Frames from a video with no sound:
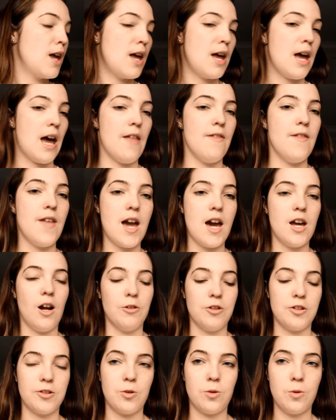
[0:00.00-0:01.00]
And then I'll
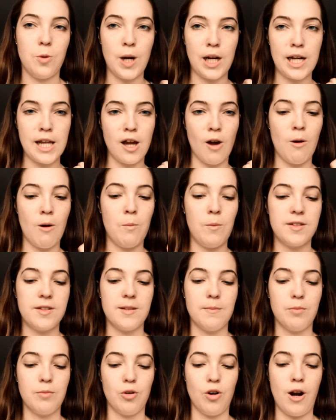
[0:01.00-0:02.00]
just quickly go in with
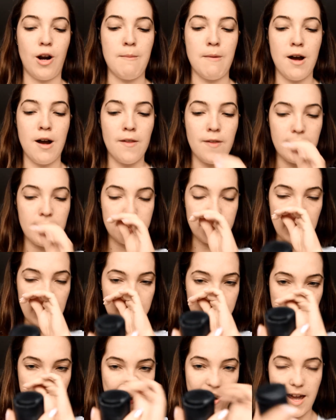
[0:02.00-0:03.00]
some primer. This
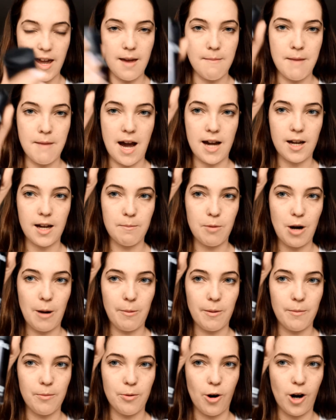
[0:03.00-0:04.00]
is my MAC Prep
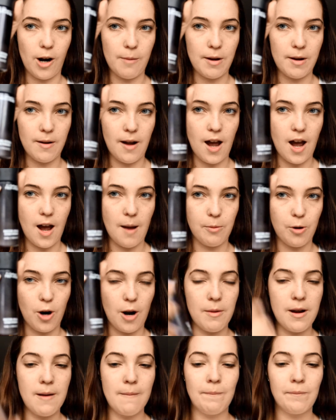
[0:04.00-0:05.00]
and Prime
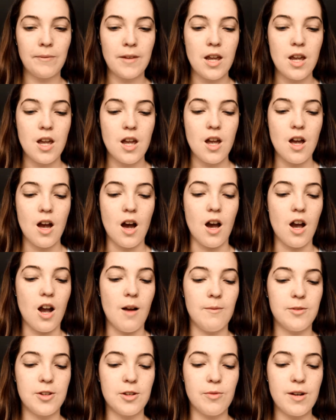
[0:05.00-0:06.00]
primer.
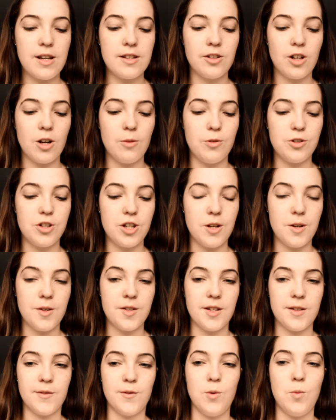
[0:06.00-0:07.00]
So the reason I would use
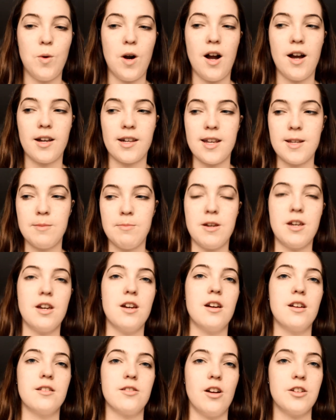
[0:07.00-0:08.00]
this for work is
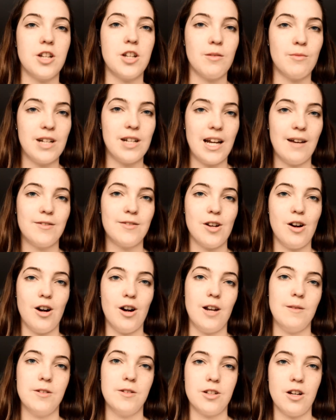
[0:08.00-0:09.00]
because I don't really have
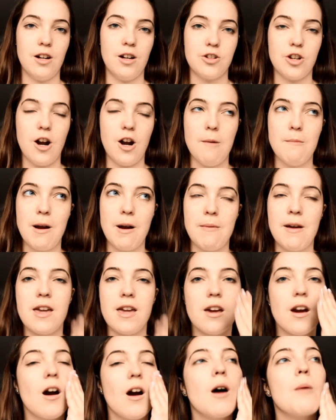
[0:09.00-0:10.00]
time to touch up my
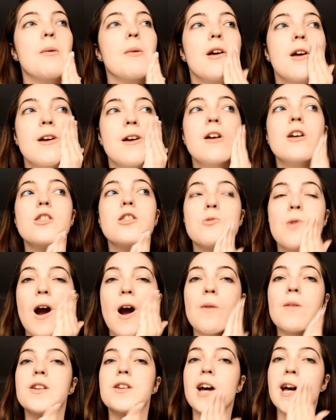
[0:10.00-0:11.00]
makeup
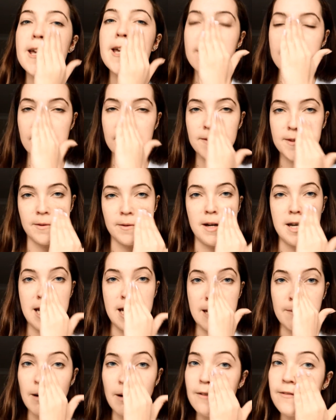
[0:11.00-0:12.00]
throughout the day. So I
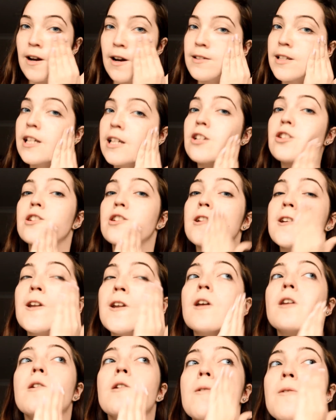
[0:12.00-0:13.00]
need my foundation
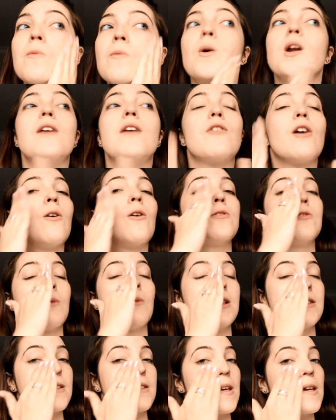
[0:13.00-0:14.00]
and whatever else on my
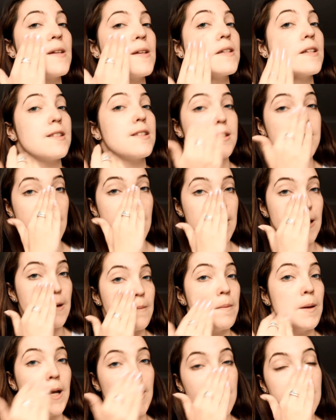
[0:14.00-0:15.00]
skin to stay
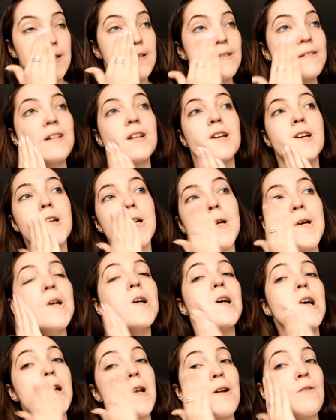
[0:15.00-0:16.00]
place.
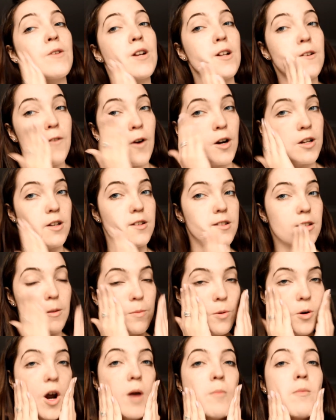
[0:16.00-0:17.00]
And I really find using a
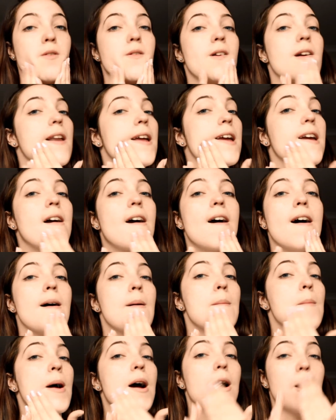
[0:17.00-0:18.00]
primer really
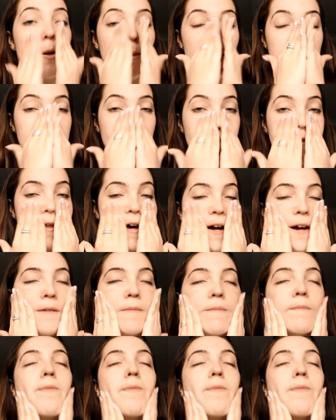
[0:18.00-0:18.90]
helps with that.